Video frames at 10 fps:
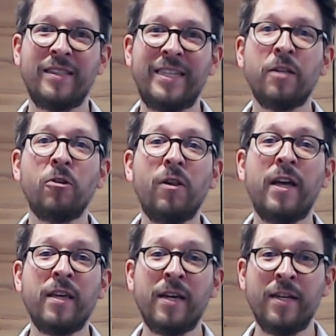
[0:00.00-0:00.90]
The
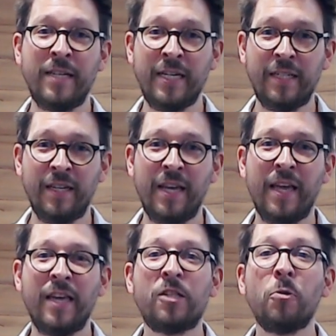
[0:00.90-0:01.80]
underlying idea
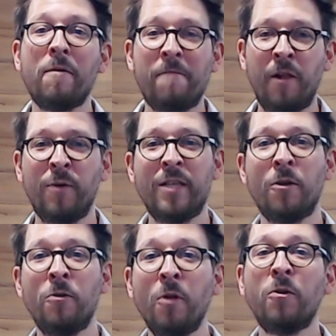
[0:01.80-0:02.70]
is to evaluate the
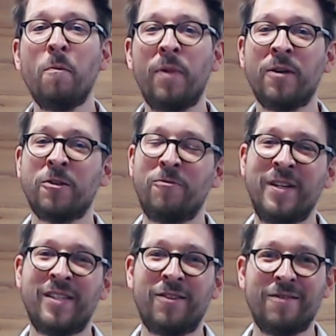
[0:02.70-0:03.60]
non-compliance
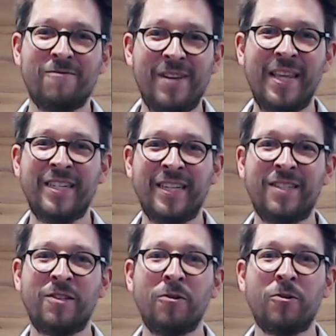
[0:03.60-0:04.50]
risk related
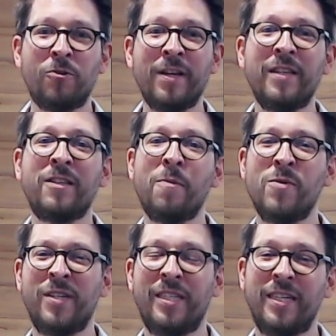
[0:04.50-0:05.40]
to the traded
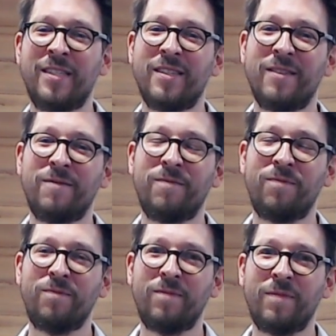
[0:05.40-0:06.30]
commodities.
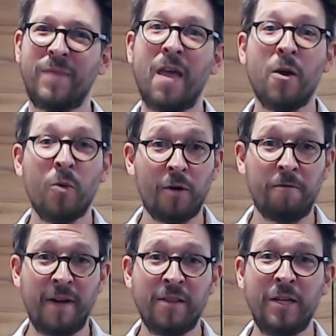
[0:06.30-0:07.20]
We're
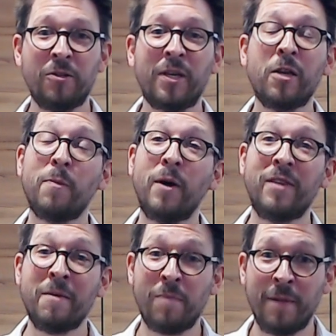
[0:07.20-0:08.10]
finally talking about the
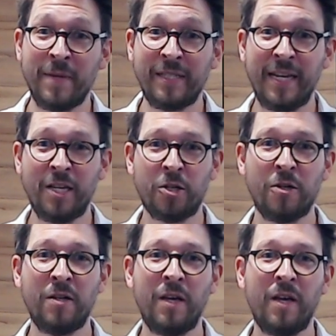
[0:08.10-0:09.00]

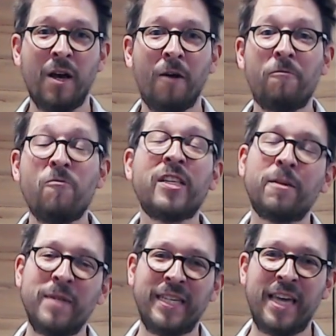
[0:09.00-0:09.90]
implementation of risk
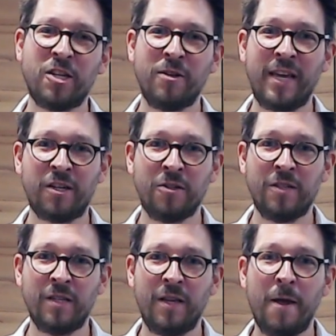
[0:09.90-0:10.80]
mitigation actions,